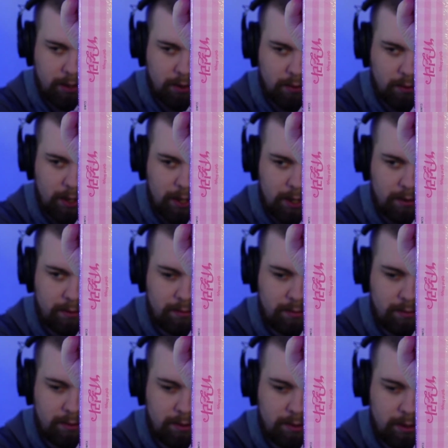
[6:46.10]
korean
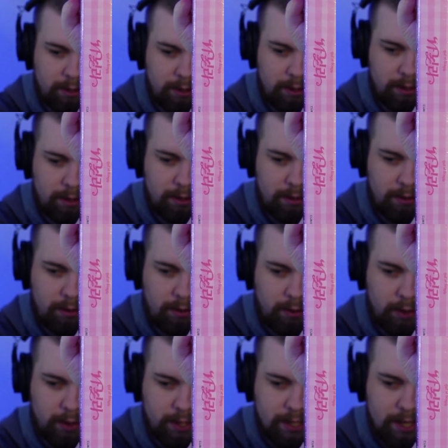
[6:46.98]

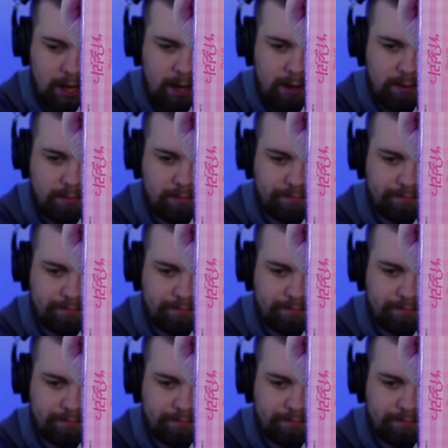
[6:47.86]
on the side